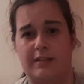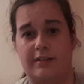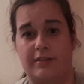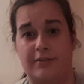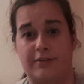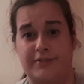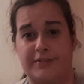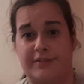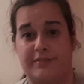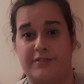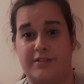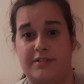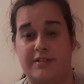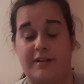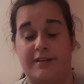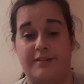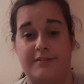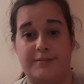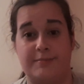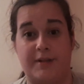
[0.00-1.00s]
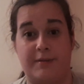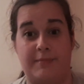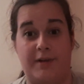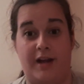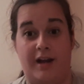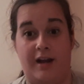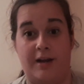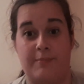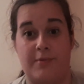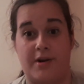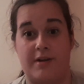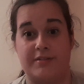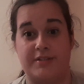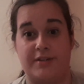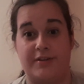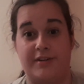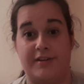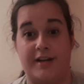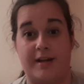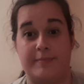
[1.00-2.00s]
Also, I've just noticed that my eyebrows are
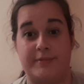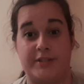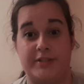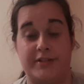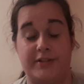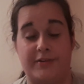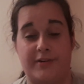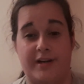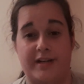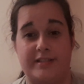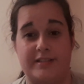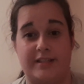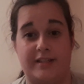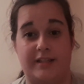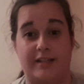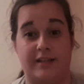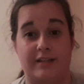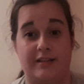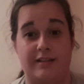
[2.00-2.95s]
going absolutely crazy.